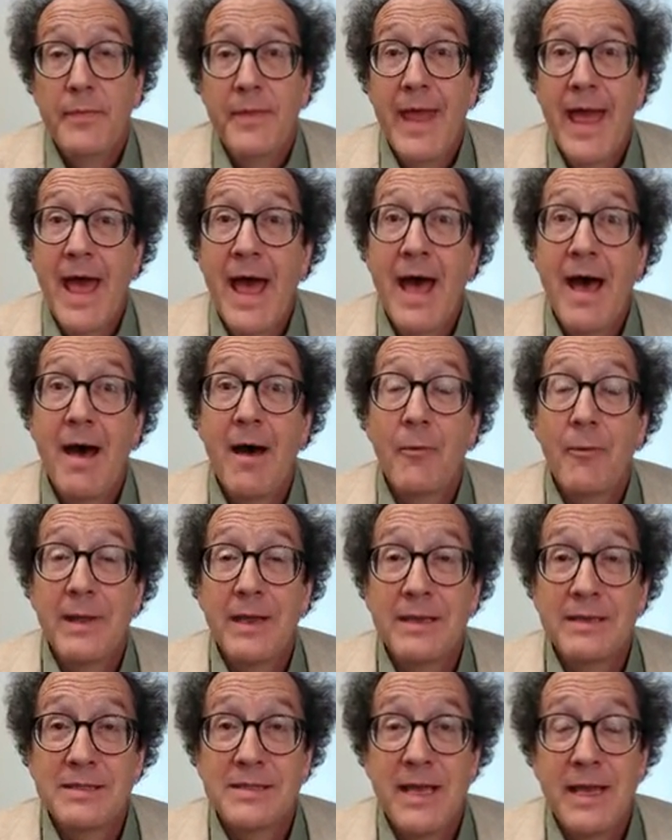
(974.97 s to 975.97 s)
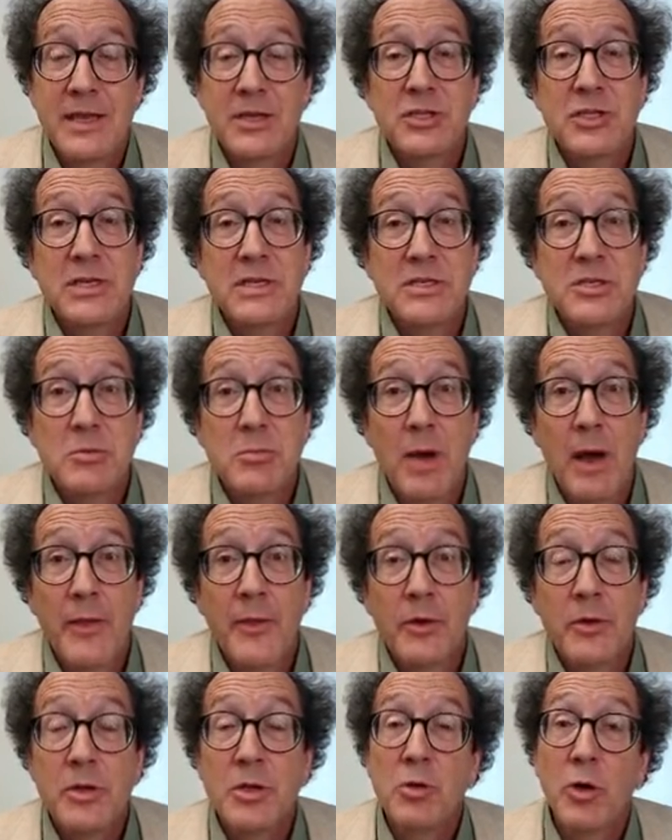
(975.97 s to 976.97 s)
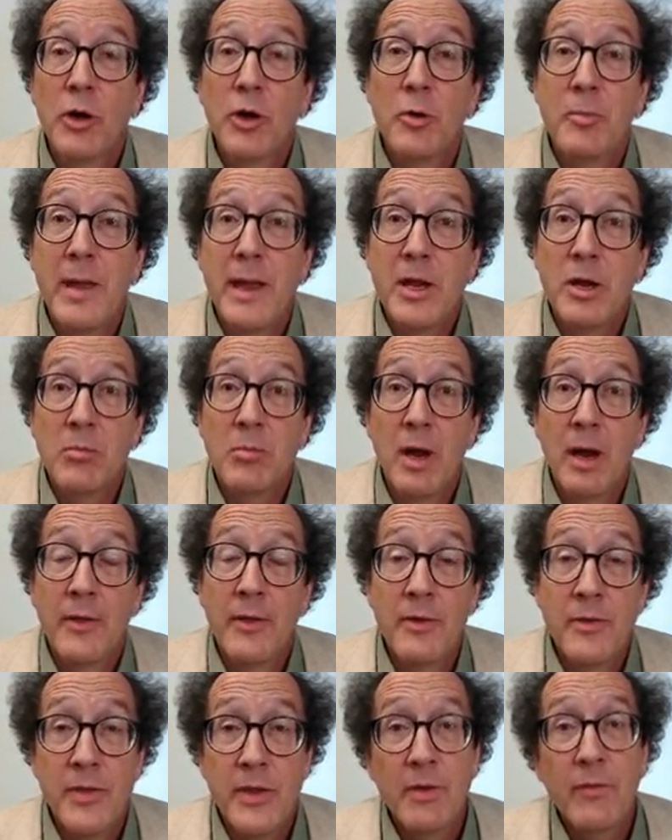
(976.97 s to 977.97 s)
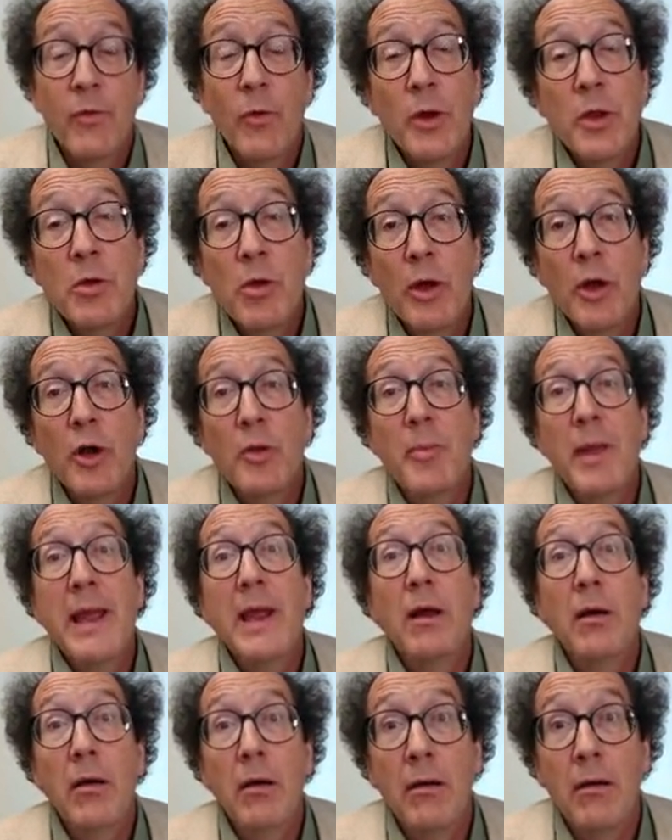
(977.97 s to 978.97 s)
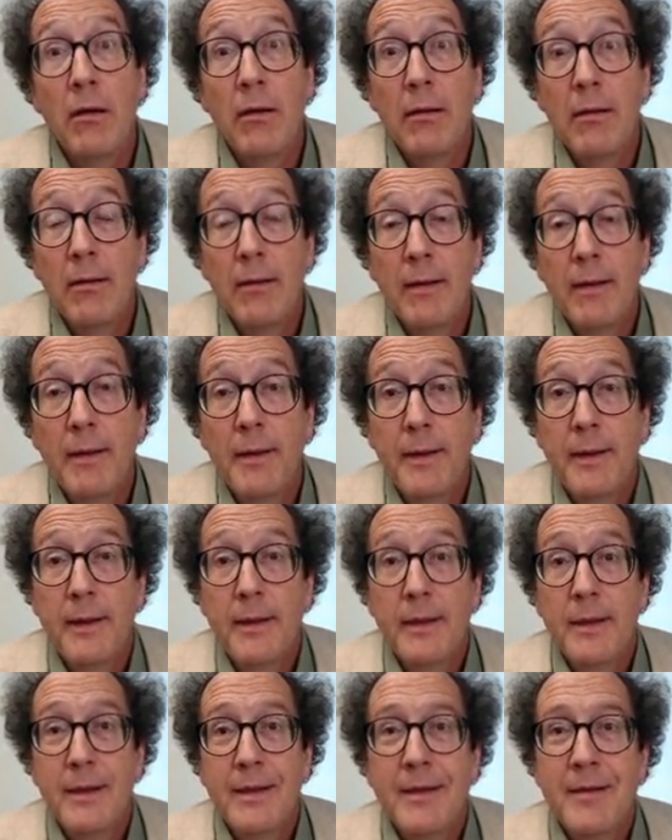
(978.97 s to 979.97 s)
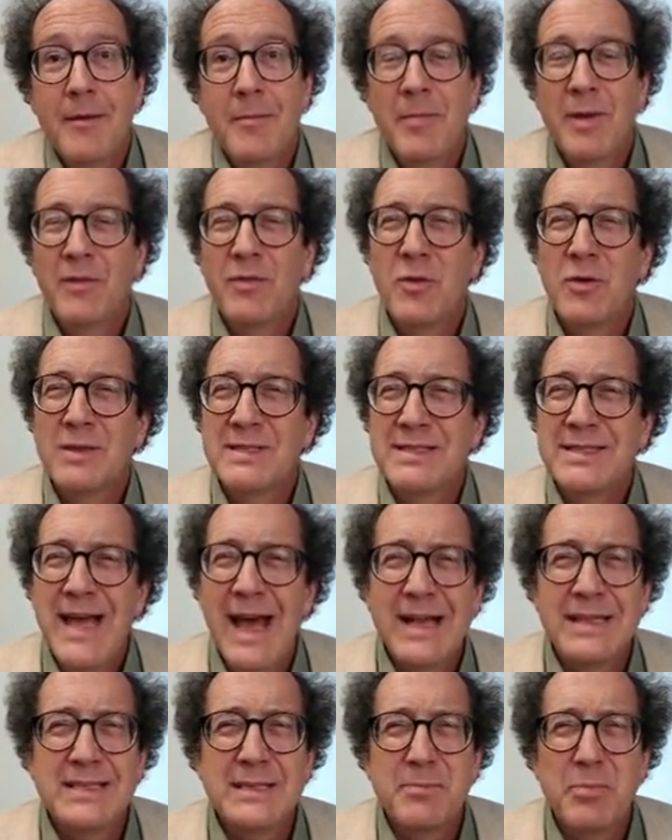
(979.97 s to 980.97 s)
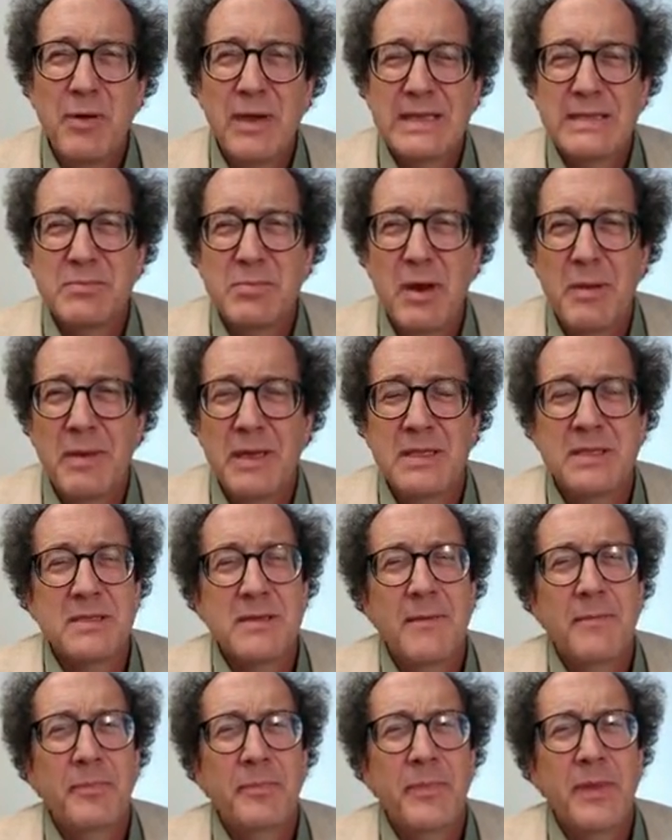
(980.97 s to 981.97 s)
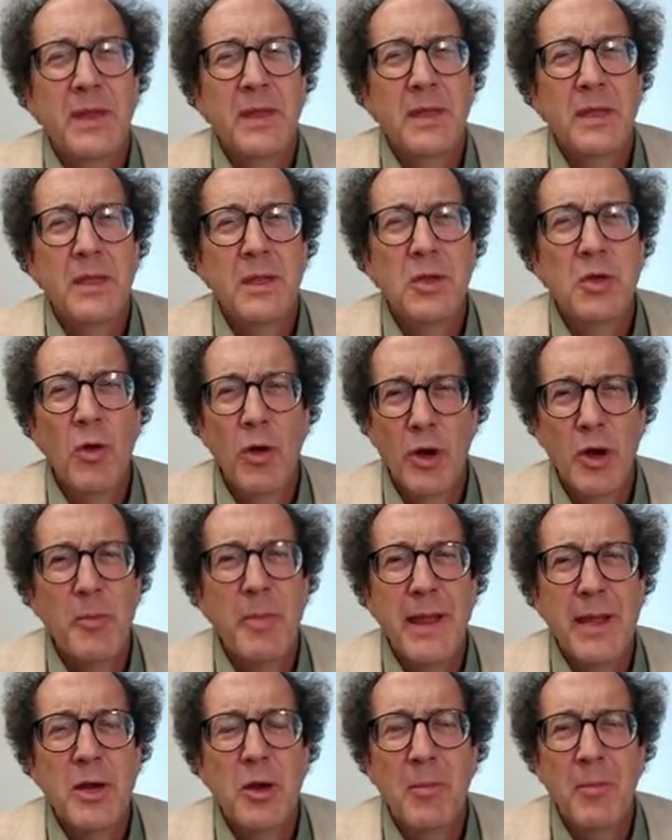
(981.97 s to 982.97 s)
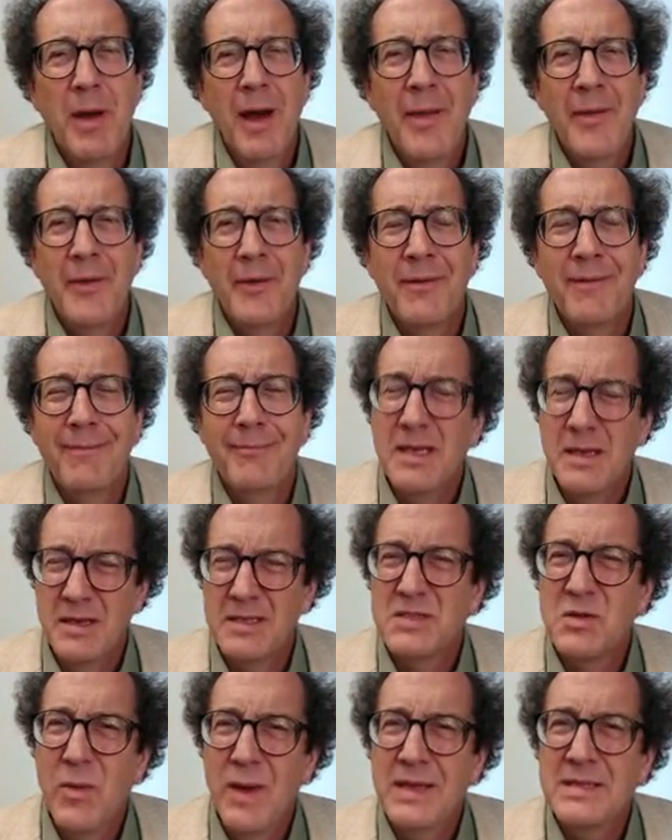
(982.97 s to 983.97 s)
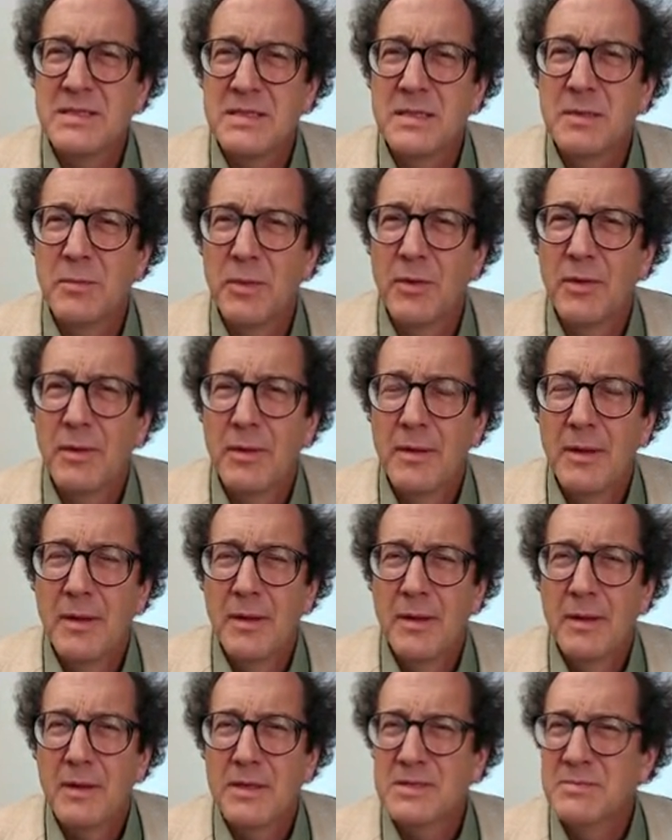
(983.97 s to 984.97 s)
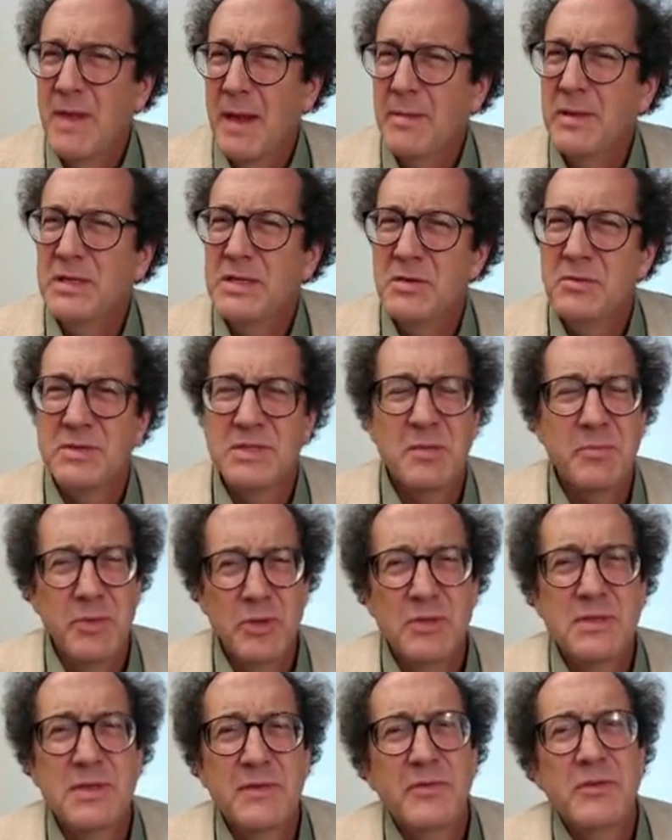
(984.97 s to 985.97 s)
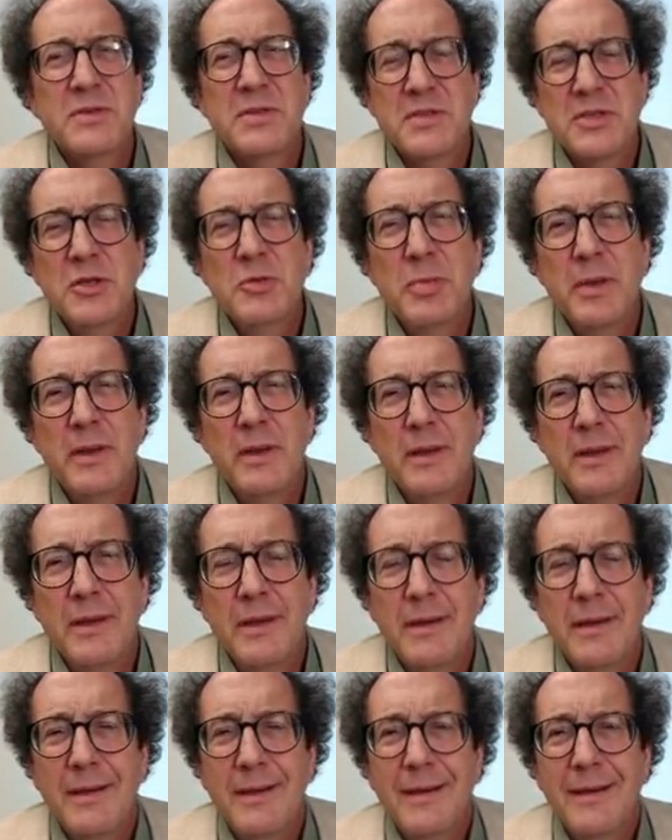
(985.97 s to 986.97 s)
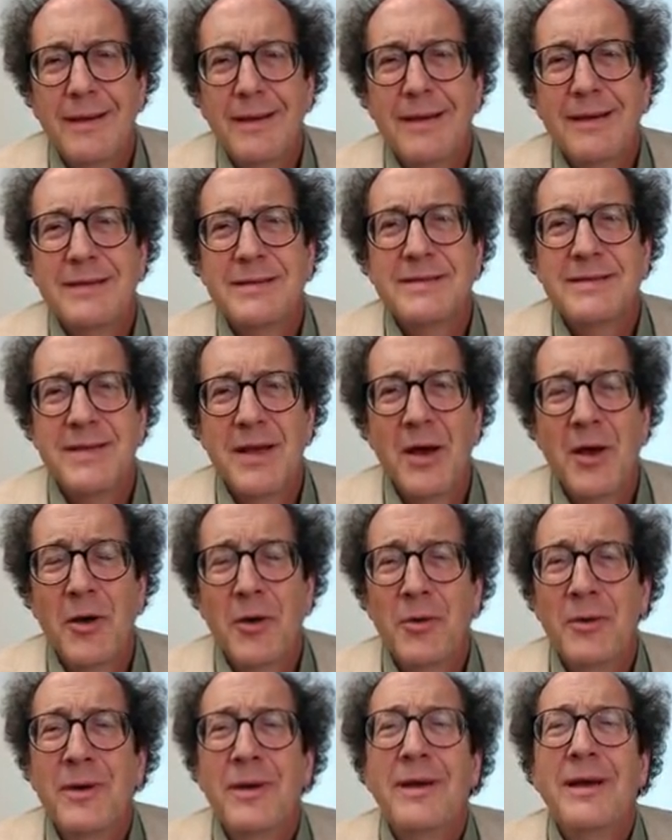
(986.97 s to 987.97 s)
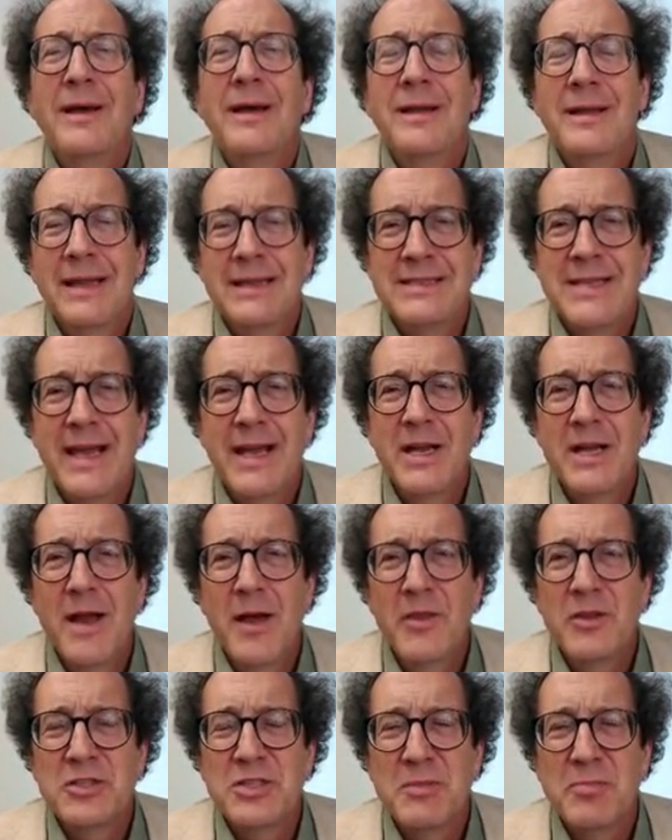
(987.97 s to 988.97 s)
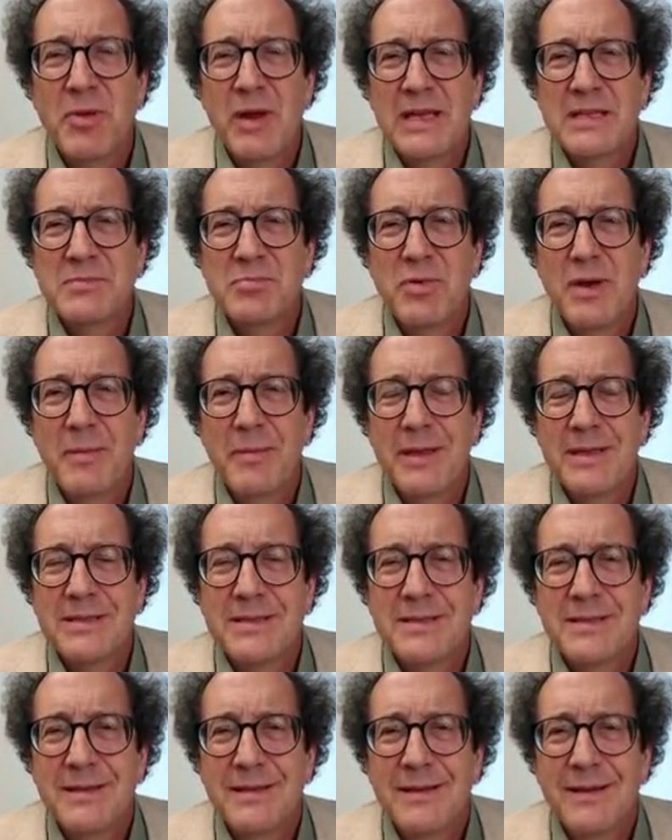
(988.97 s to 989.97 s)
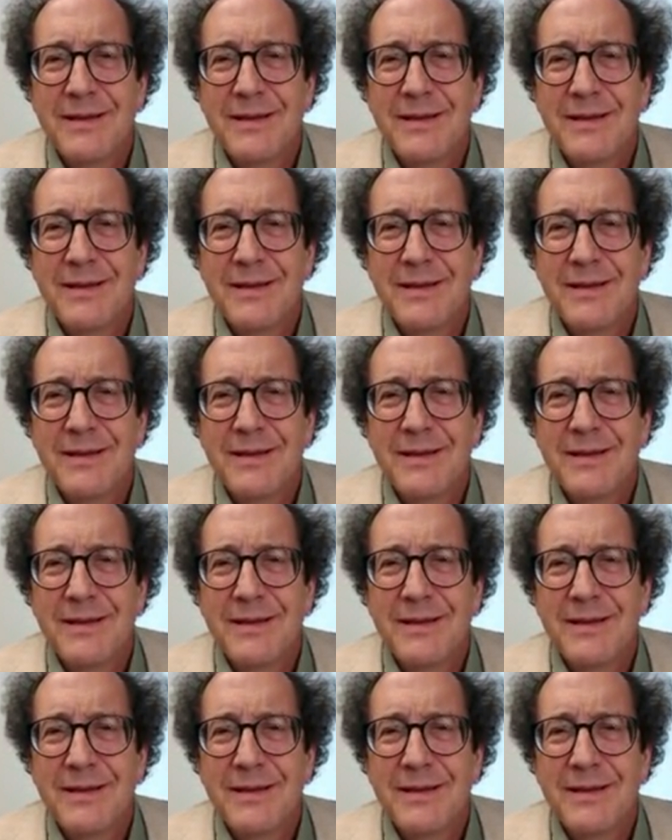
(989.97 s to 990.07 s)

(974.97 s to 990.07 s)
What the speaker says: Now we can say she's your mother, you ought to obey your mother, therefore you ought to obey her. But of course that suppressed premise, you ought to obey your mother, is questionable because maybe she was abusive or stupid. So let's add another suppressed premise,